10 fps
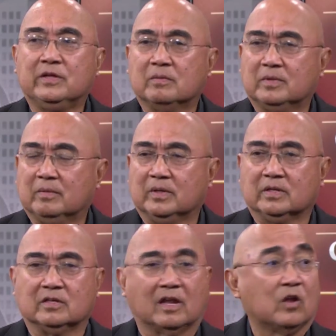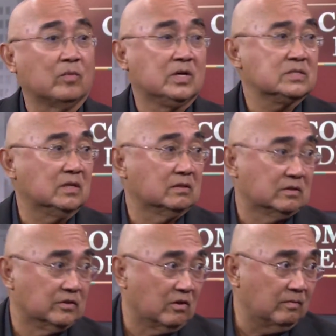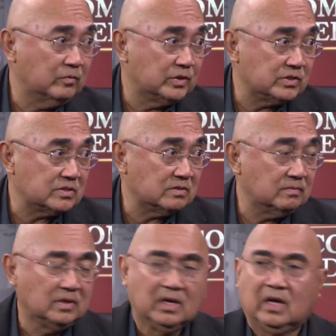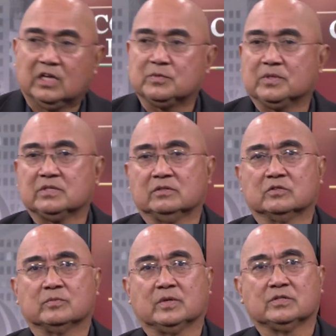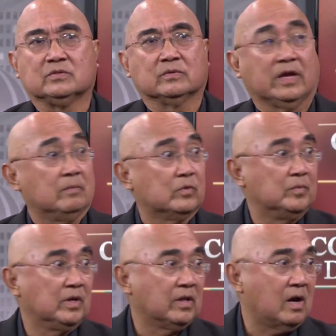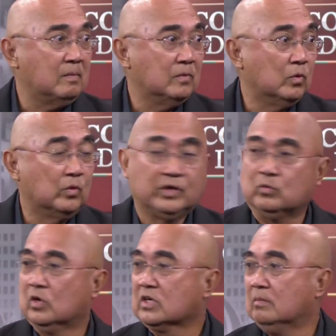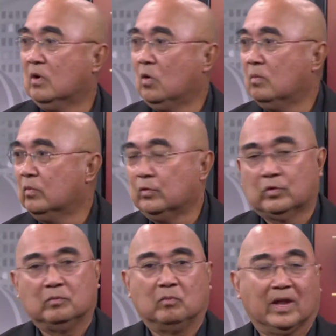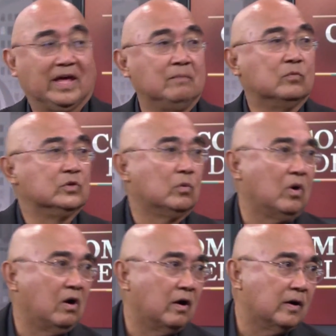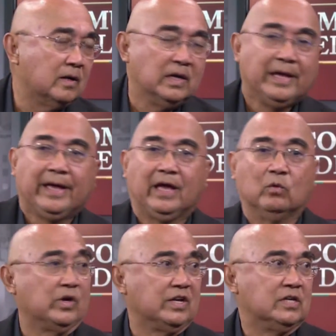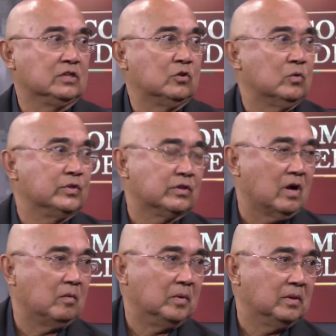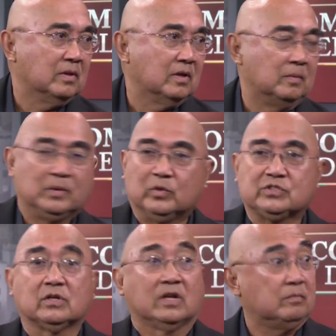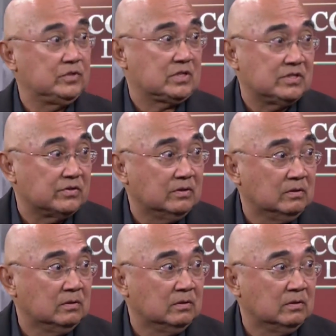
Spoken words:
of them, and a lot of us got turned off with the system, especially those of us who came from Vietnam, who were welcome home, who were blamed for the war, and we had nothing to do with the government. I mean, we still love this country,